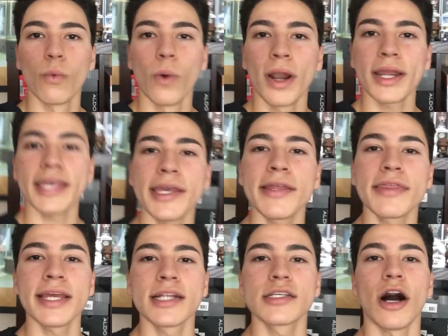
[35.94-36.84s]
One key
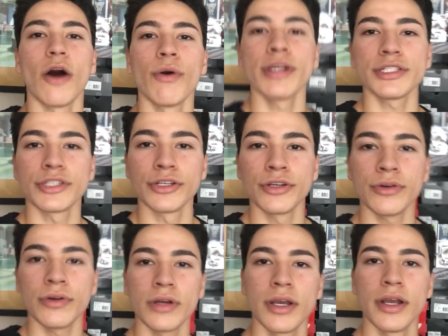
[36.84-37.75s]
thing to always
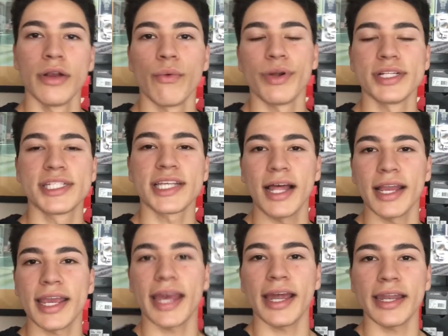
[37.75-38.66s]
do when
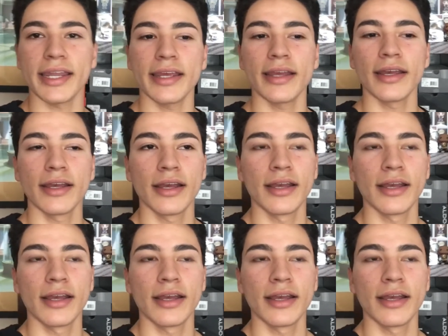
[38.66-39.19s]
selling candy,